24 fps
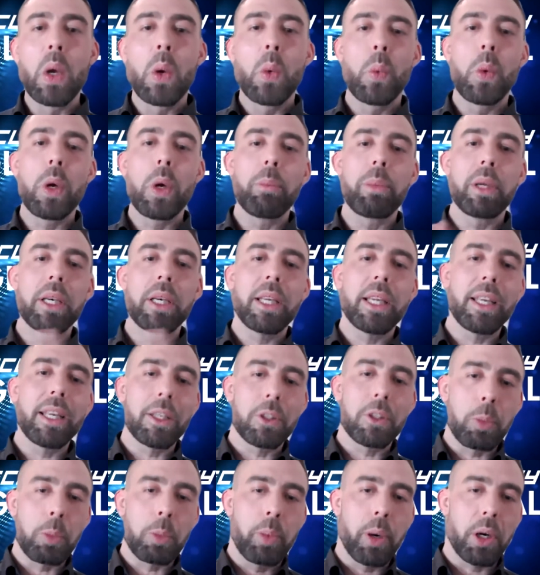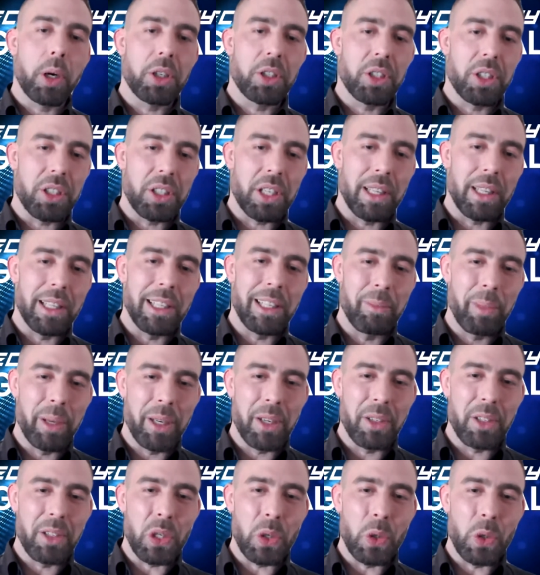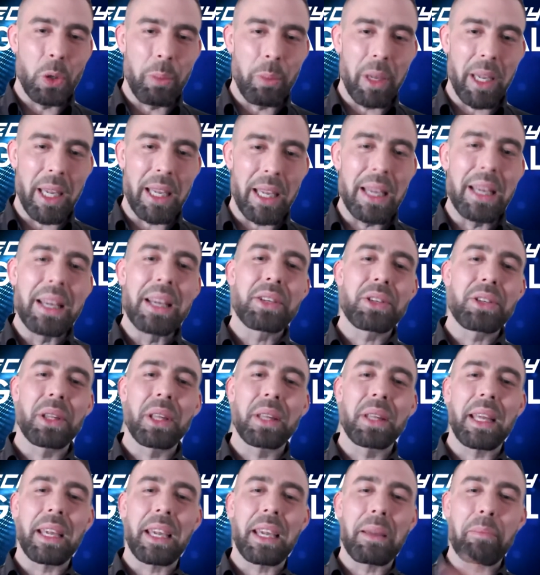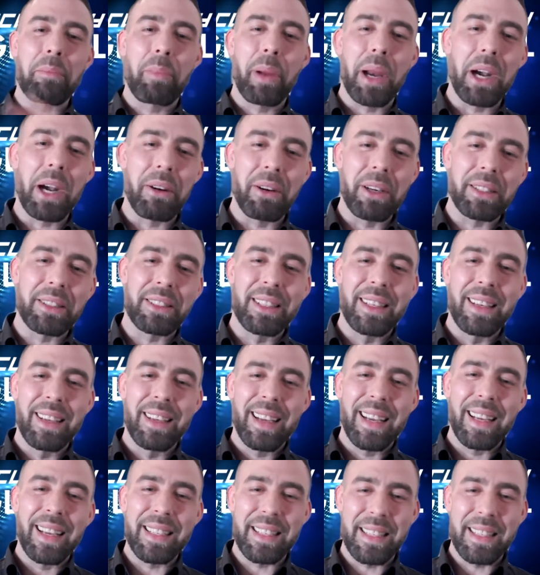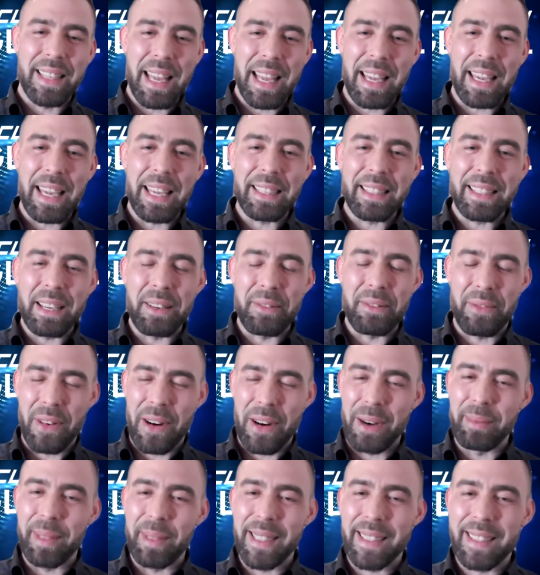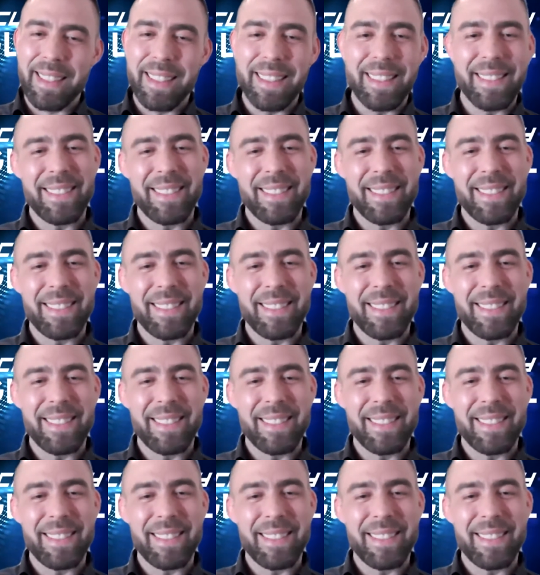will be needing to purchase a little bit of UME so that they can pair it and stake it and farm it.